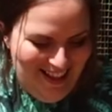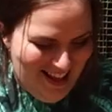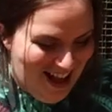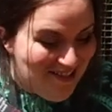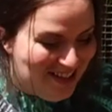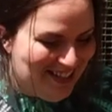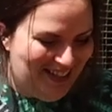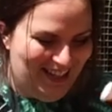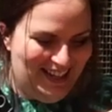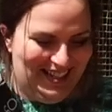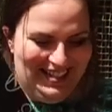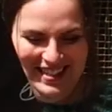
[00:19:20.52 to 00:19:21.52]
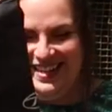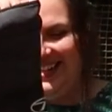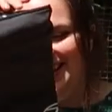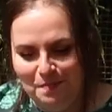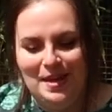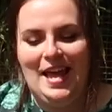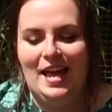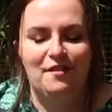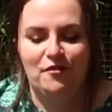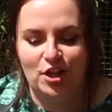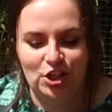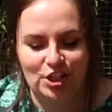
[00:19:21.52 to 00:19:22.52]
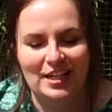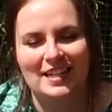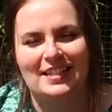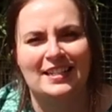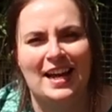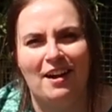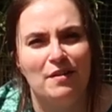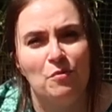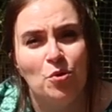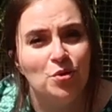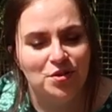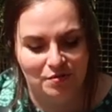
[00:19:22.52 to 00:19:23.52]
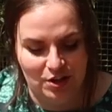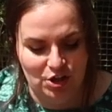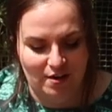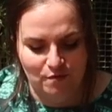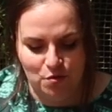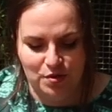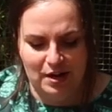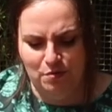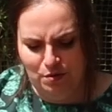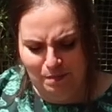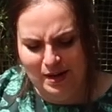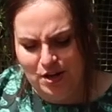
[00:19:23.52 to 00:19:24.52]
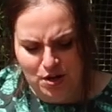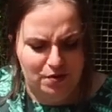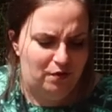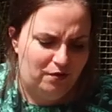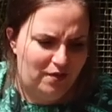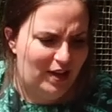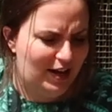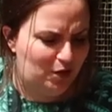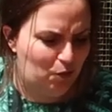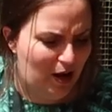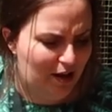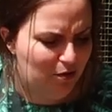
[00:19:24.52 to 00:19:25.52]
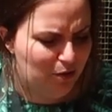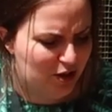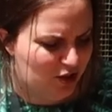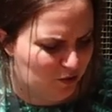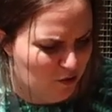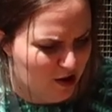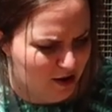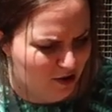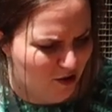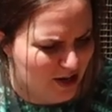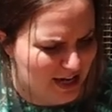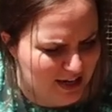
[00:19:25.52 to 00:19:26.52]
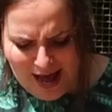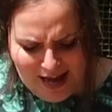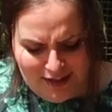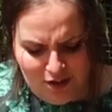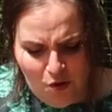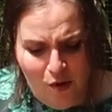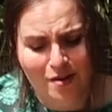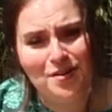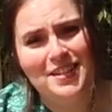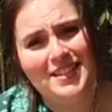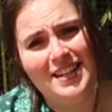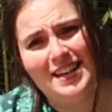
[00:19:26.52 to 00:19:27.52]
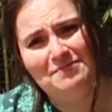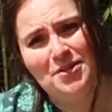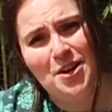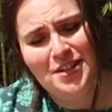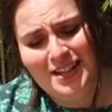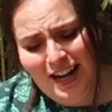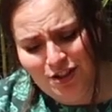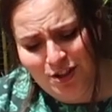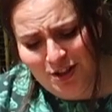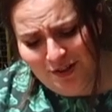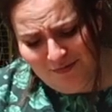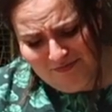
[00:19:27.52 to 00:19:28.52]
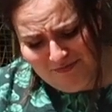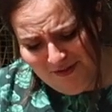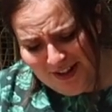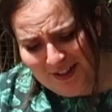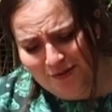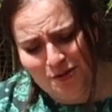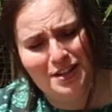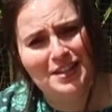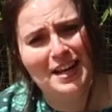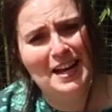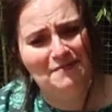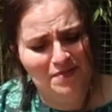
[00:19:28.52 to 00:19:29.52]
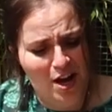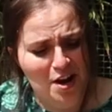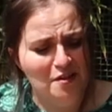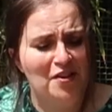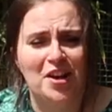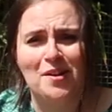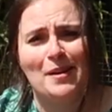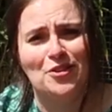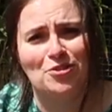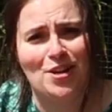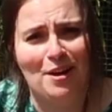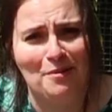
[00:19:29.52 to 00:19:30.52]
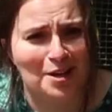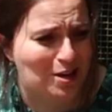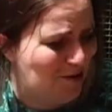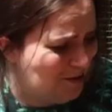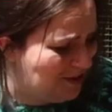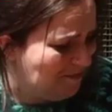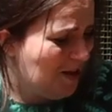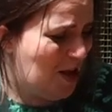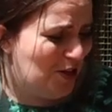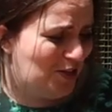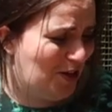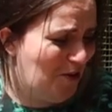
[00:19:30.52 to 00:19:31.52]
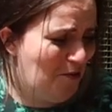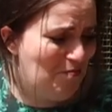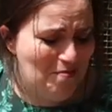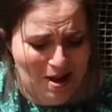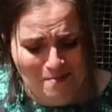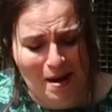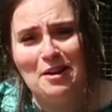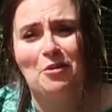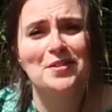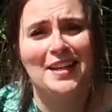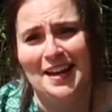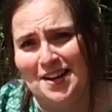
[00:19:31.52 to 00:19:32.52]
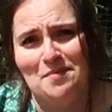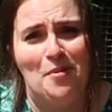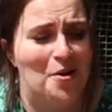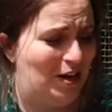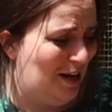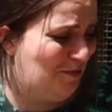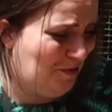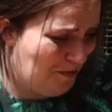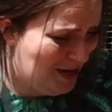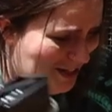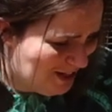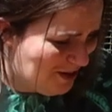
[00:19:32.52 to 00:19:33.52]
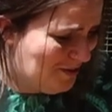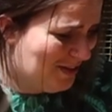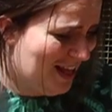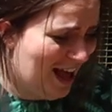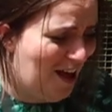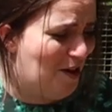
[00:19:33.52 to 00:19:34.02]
How exciting. But yeah, if I just needed to carry water in general, then it would be useful for that as well, which is why I got it. And quite honestly, I'm going to Latitude Festival this year, and I've heard about the shower queues. So it may not take an apocalypse for me to use that.